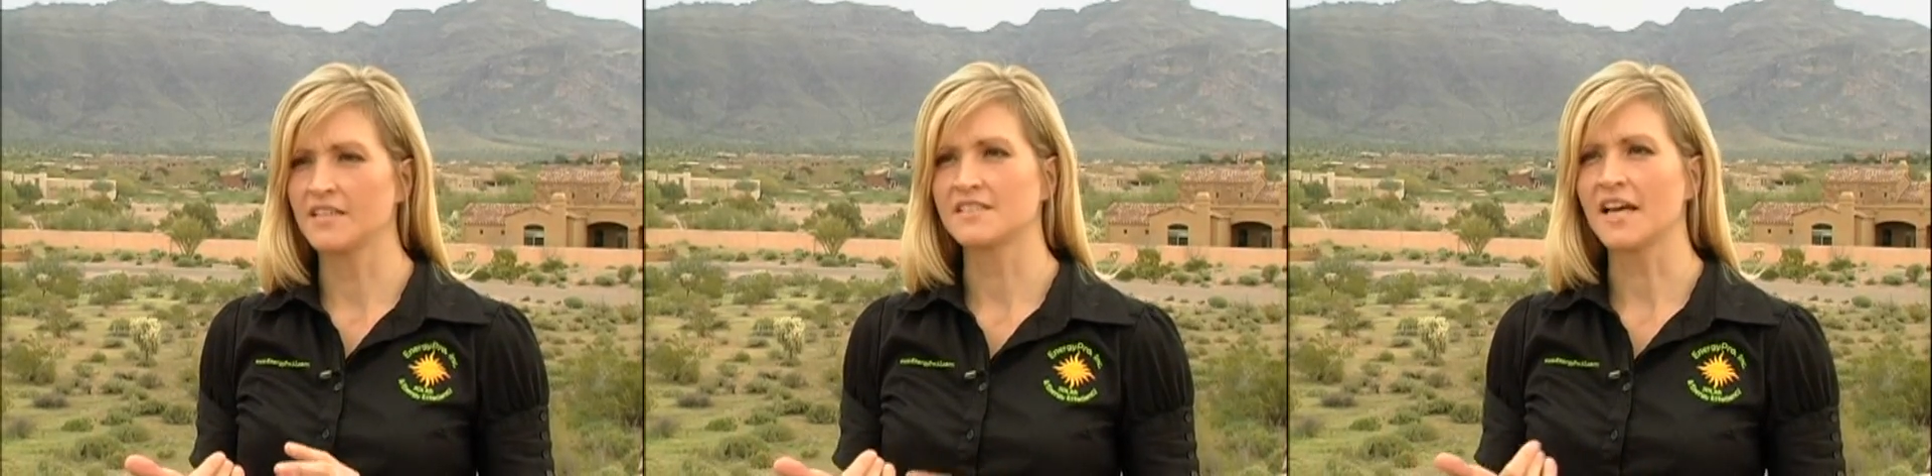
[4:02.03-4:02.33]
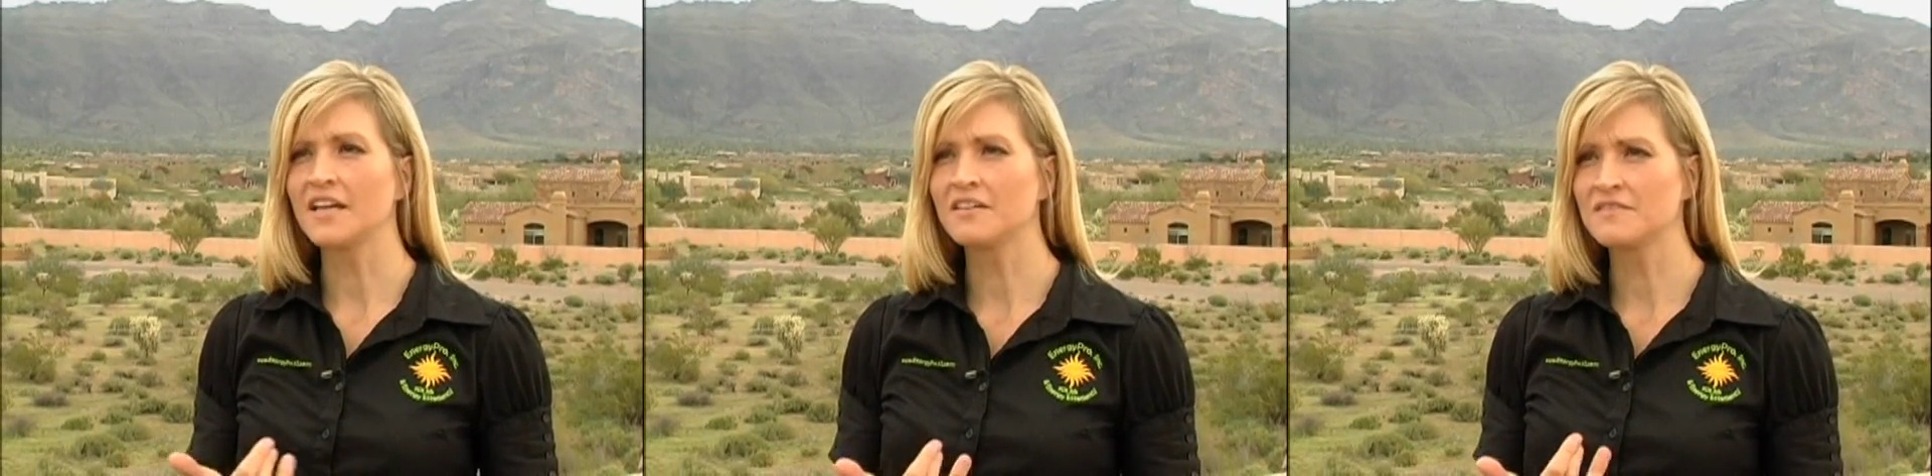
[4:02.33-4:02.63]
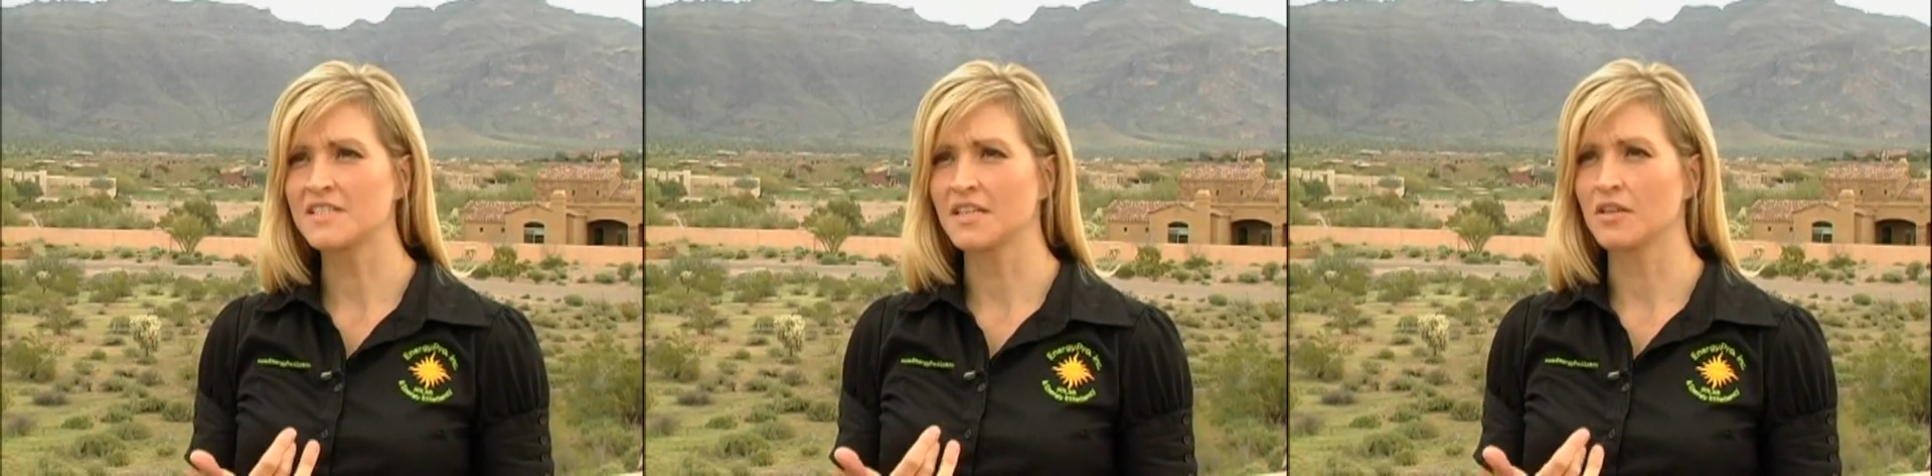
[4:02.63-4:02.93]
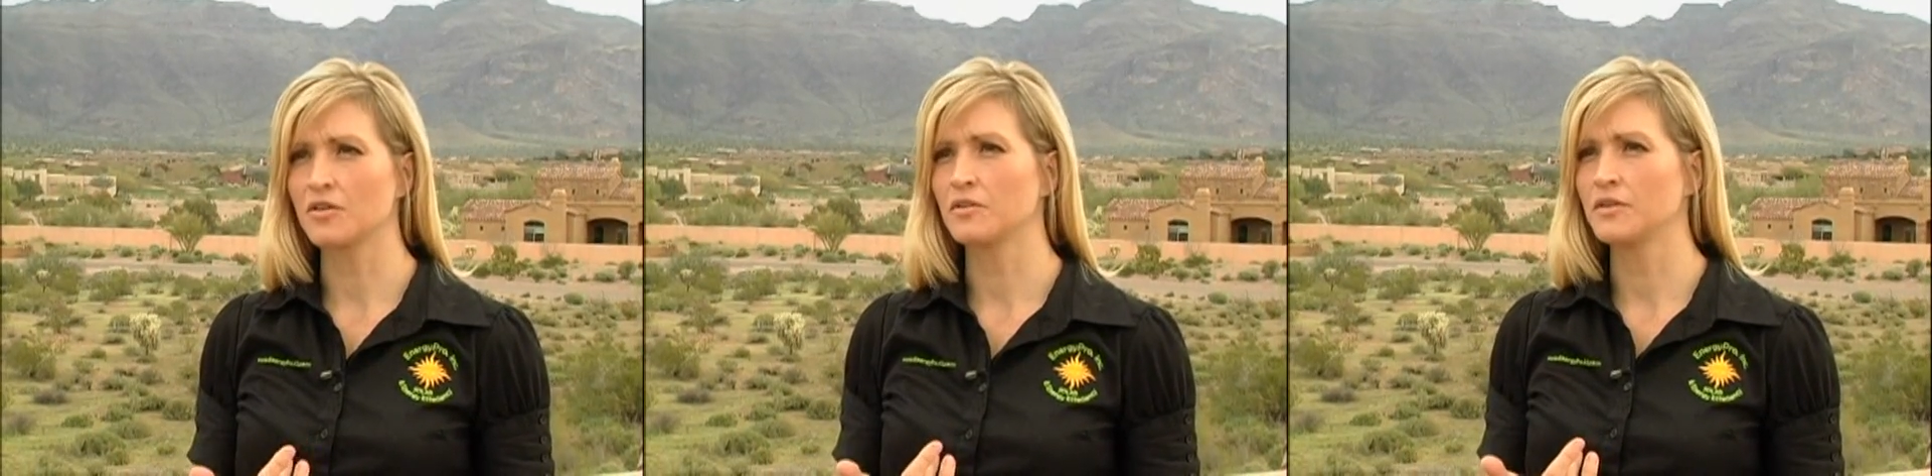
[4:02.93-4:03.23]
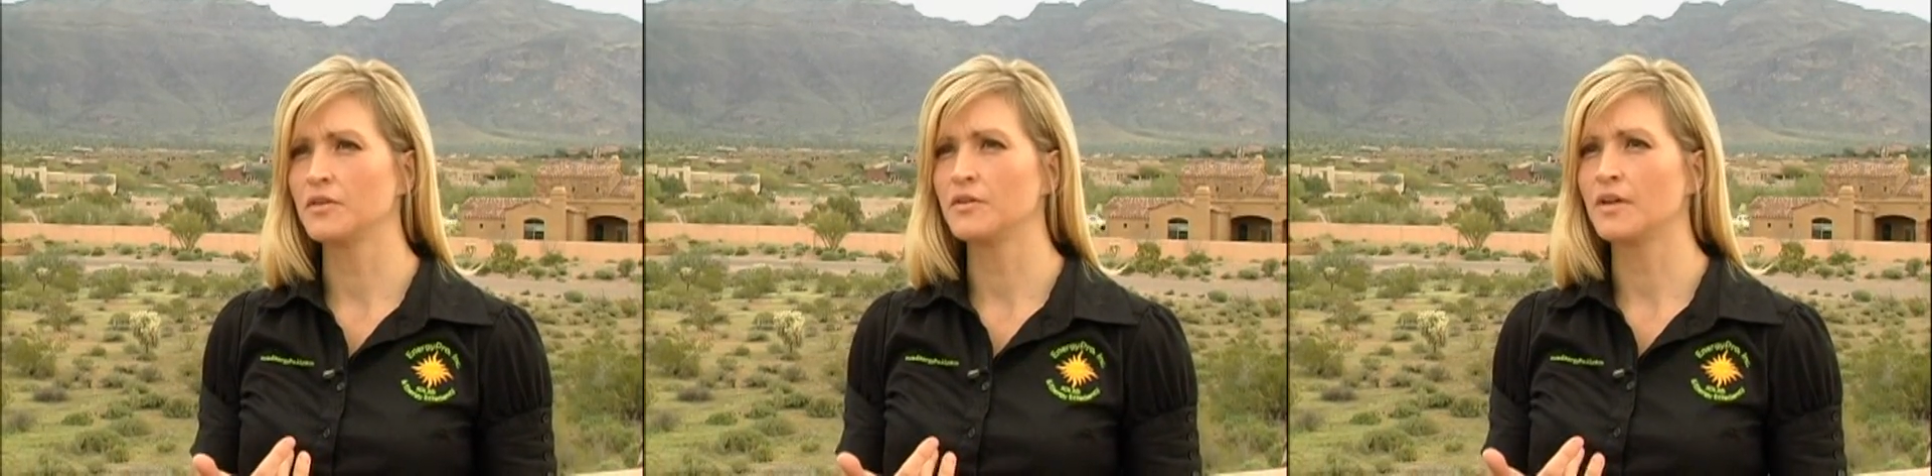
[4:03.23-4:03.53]
incentives
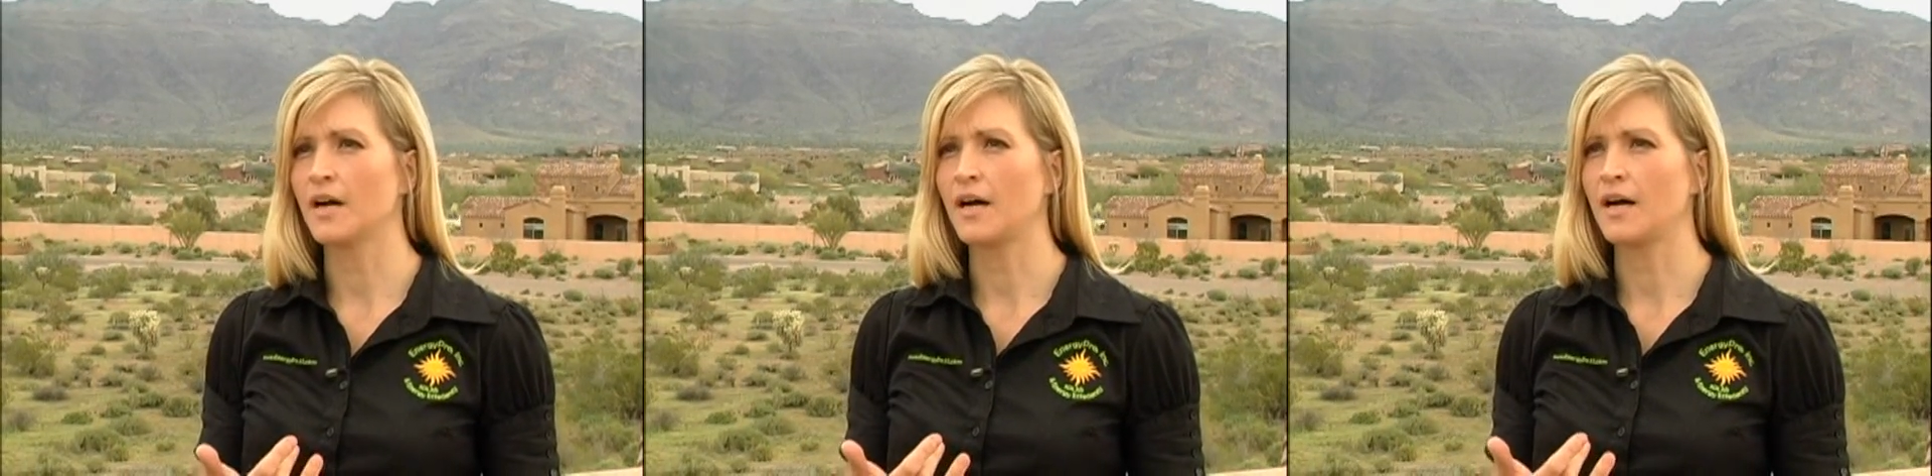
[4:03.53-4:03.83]
include